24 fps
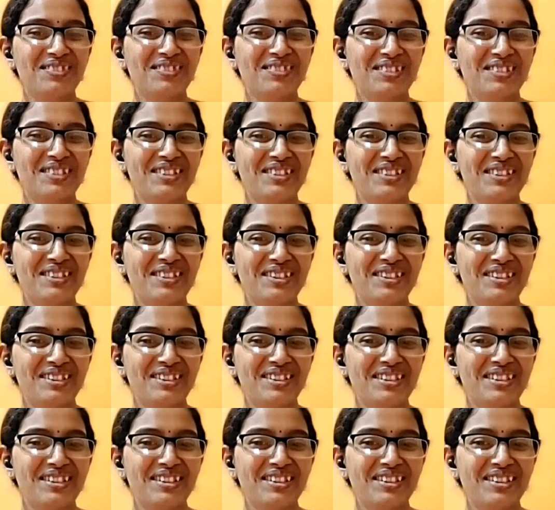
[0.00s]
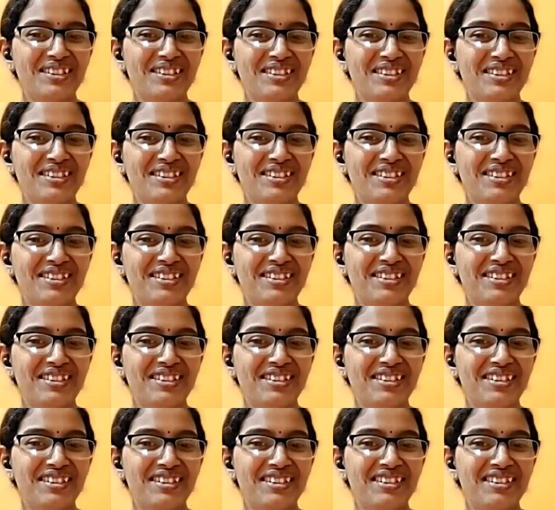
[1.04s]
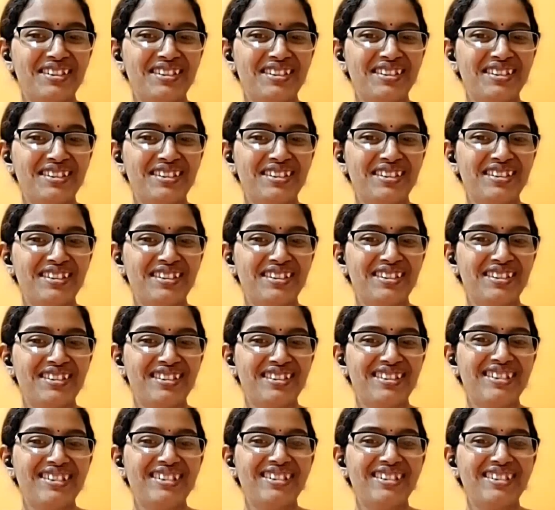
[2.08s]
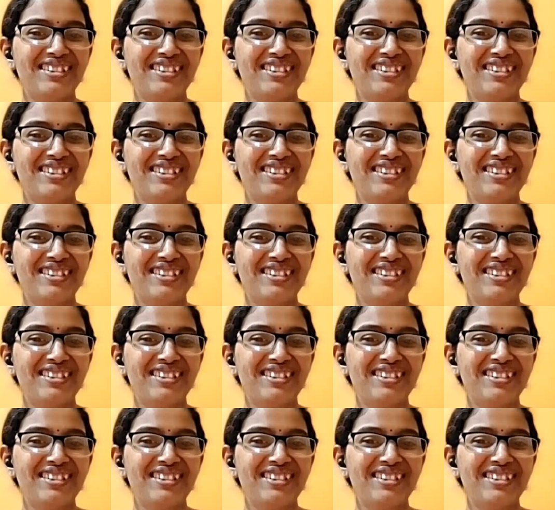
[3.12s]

[no speech]